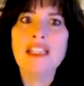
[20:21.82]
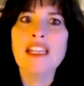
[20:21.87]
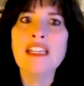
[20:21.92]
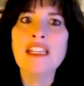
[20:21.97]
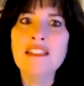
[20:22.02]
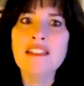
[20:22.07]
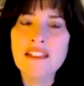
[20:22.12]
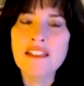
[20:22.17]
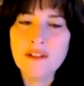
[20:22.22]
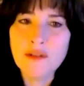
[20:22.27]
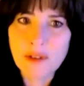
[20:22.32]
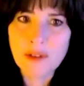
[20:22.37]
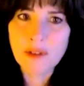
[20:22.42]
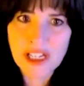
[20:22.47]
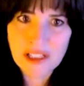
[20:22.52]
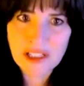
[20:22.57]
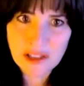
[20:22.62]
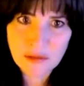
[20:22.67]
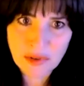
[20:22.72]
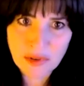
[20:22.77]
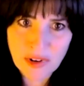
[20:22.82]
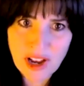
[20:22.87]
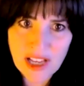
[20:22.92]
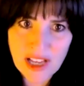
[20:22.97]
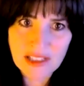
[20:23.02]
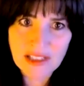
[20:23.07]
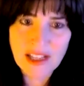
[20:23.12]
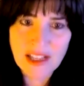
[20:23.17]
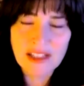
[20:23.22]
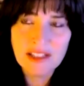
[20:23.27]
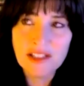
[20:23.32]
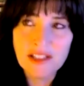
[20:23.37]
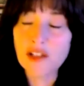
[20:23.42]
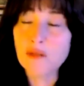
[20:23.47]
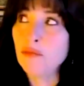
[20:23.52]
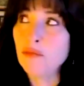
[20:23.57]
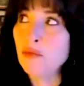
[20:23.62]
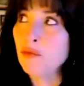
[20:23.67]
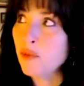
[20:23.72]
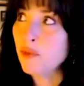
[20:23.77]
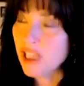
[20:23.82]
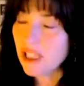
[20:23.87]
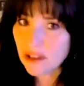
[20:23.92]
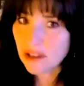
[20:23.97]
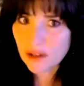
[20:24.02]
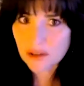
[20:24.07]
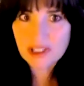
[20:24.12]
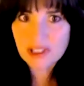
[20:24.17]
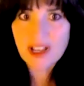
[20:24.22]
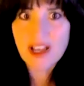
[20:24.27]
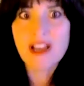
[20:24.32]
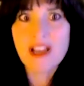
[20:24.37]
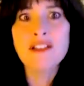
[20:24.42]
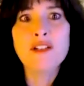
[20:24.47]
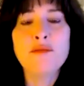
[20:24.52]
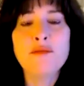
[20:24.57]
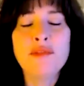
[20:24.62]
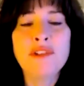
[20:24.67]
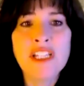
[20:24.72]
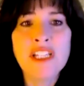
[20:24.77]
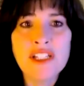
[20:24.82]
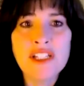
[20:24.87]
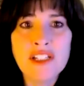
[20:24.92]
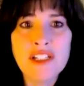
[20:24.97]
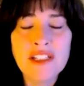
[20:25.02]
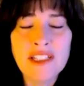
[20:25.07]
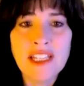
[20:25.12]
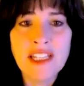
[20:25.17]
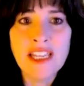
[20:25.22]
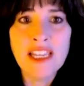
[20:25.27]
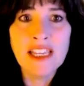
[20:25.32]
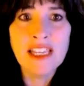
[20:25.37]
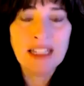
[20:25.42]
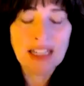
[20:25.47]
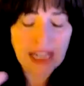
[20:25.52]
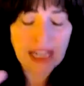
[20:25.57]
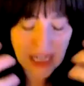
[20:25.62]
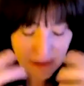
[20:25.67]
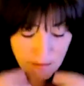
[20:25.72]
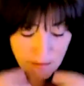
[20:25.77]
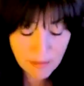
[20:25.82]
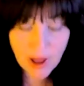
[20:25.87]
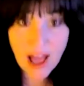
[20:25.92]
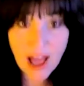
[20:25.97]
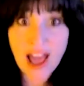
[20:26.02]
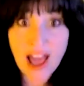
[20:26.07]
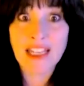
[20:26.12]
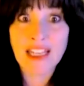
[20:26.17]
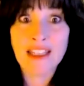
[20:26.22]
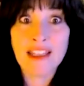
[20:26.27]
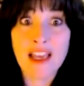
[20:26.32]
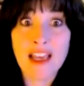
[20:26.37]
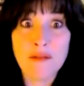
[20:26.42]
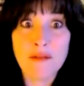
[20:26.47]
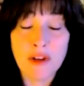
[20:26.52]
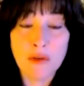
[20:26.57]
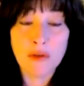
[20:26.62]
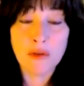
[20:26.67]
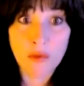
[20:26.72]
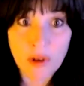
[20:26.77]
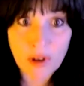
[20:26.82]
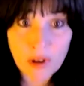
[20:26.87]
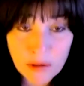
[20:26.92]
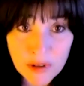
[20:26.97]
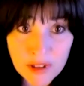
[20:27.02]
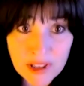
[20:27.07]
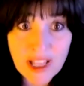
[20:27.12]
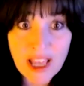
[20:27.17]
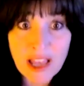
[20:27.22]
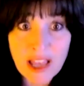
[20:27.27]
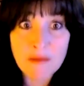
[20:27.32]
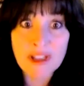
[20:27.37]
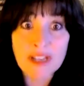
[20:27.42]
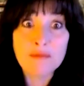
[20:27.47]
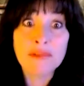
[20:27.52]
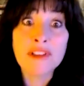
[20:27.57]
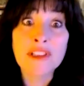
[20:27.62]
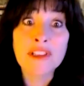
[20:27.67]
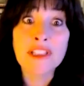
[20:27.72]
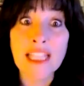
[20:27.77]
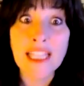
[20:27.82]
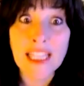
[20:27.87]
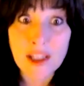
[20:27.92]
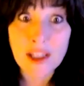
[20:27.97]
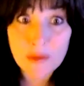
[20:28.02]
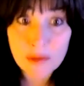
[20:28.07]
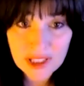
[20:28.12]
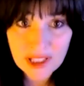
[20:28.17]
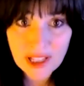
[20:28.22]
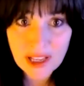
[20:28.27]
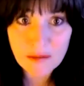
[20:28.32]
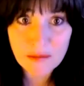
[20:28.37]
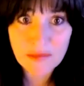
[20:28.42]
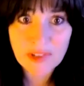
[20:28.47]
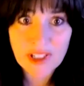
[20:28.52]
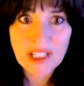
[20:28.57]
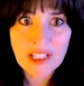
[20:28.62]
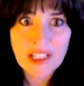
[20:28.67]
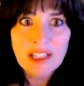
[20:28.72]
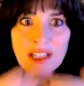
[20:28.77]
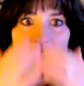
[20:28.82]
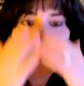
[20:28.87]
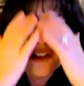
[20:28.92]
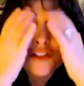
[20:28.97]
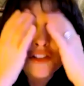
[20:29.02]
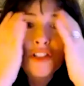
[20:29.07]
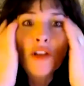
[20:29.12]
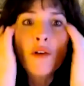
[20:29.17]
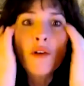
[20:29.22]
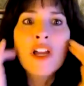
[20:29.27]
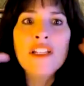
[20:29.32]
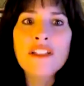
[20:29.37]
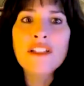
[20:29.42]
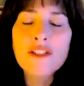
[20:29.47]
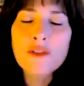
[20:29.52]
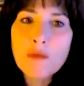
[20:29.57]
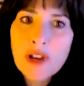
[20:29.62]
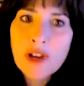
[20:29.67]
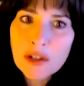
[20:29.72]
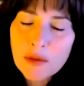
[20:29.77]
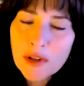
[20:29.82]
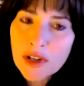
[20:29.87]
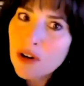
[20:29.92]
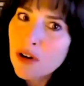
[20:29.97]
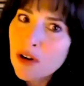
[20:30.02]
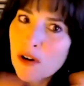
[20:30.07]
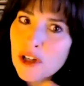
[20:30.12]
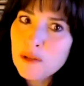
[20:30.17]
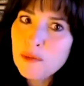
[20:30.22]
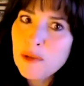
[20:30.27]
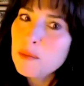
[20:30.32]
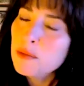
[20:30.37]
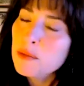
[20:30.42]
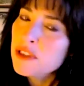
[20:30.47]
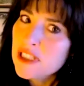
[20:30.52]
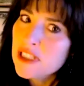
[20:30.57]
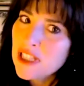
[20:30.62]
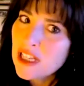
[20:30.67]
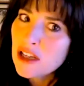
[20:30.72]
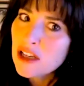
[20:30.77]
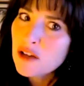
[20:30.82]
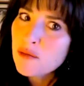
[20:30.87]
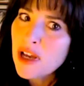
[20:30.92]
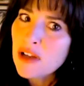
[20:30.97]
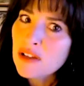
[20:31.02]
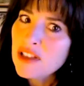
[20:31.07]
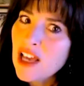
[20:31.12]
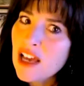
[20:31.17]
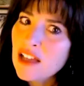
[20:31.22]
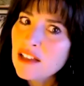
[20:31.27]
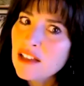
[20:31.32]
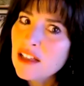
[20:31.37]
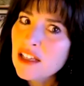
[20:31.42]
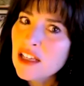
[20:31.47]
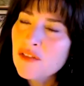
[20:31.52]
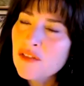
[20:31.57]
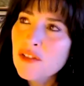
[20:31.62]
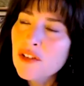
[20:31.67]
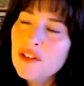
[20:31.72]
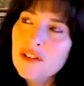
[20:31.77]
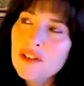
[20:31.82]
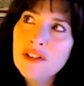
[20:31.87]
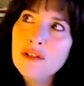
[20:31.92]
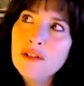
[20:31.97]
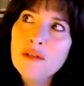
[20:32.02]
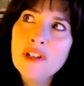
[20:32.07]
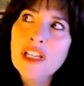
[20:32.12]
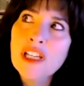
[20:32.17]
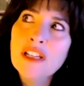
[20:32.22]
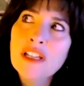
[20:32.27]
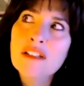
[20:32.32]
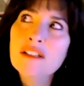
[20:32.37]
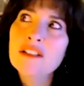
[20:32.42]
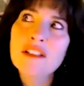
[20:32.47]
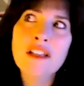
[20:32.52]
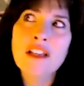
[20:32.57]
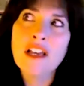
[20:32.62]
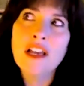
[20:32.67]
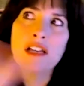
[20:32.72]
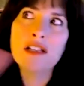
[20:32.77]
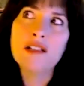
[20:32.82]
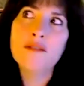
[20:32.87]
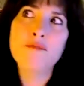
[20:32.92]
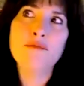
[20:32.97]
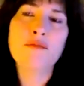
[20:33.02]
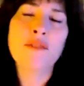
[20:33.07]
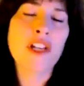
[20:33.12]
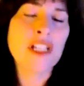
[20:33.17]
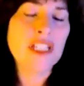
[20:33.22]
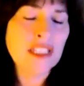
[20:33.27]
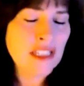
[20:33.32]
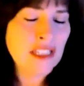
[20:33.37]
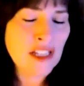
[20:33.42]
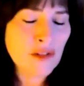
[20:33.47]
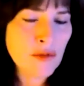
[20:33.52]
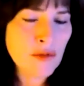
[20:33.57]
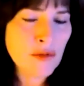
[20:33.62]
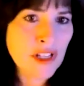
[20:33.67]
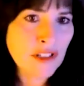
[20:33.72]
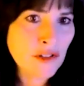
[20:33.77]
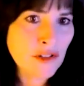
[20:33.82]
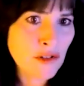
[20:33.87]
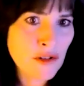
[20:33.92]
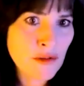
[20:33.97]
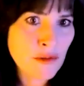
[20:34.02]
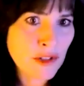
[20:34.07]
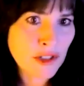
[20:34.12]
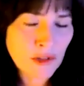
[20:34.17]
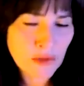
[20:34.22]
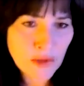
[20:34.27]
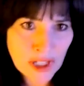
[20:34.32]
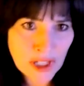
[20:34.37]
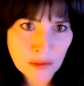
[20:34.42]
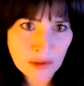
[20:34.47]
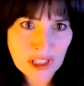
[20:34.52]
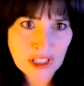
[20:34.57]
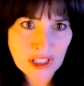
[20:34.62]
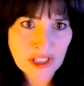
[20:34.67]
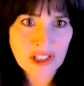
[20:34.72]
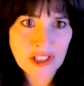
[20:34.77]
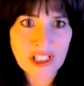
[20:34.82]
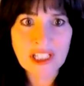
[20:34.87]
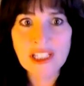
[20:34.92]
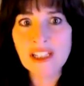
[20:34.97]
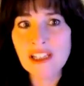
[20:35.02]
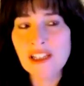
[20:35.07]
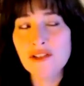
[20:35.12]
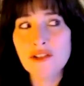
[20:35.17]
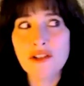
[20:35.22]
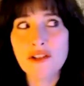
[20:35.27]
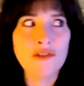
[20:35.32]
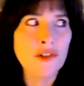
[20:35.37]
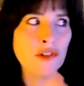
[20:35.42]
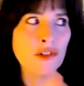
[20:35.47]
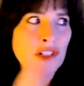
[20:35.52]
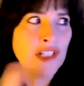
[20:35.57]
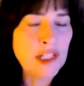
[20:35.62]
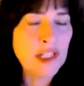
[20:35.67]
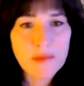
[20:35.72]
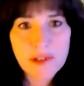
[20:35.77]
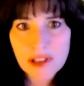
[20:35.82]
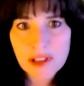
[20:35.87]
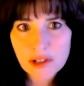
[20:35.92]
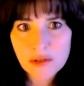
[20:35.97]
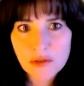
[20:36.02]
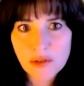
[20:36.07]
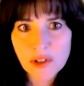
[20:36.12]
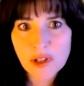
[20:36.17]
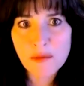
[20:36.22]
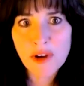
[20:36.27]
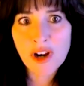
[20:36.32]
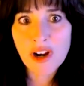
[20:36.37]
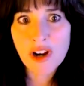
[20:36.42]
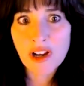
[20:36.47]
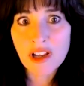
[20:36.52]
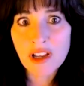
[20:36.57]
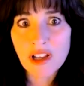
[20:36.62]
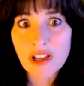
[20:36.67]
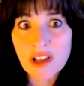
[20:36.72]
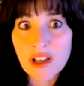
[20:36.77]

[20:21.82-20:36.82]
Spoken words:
integration process to bring those contemplations in and embody them and work with them and play with them. So I just want to encourage people to think about that. Like if you're doing a sequence or a retreat with the gene keys, or if you're deep in the dream arc,